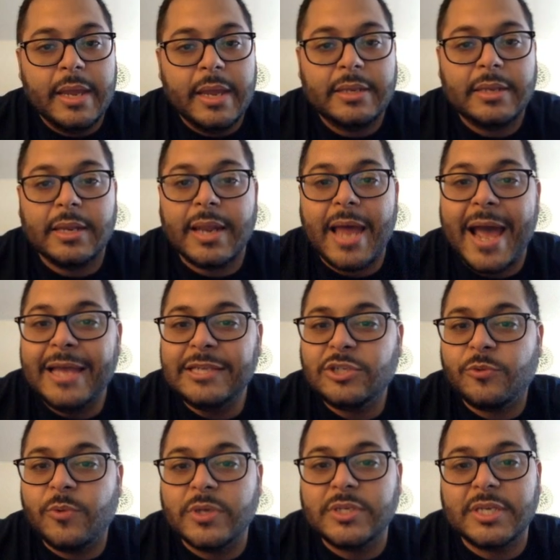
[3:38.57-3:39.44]
the
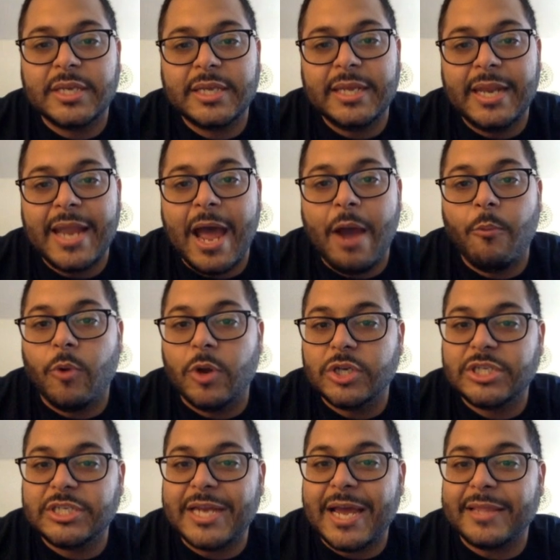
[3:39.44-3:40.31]
Ice Wizard cannot
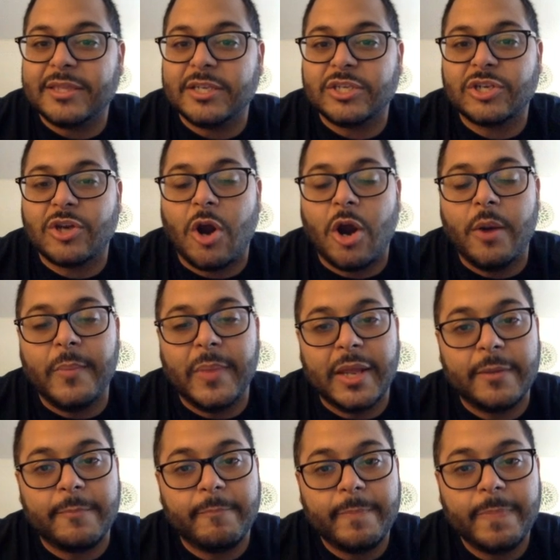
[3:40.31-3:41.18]
one-shot the
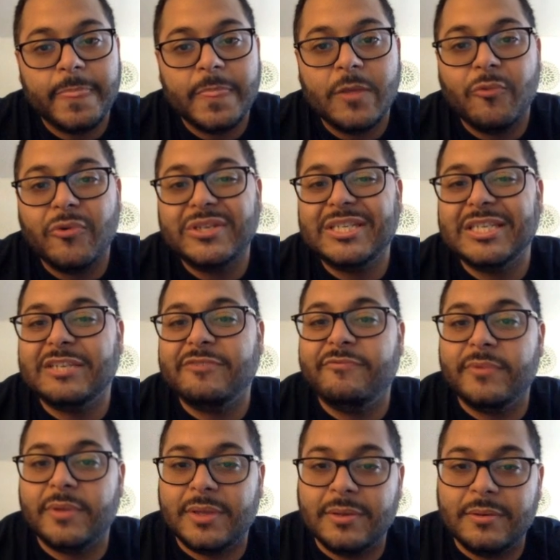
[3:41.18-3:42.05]
Skarmy, which is
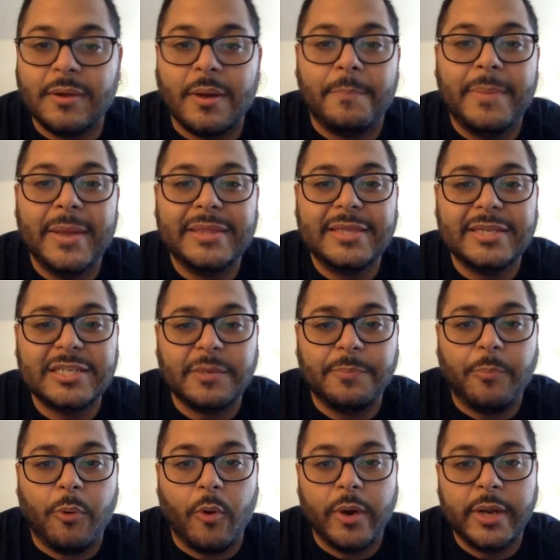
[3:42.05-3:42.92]
a bit
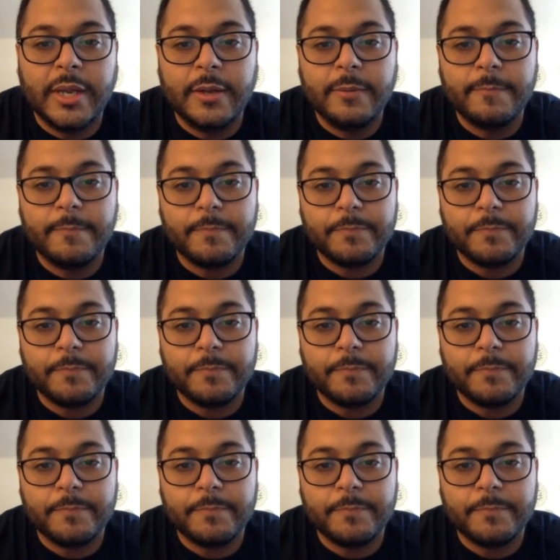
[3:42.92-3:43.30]
disappointing,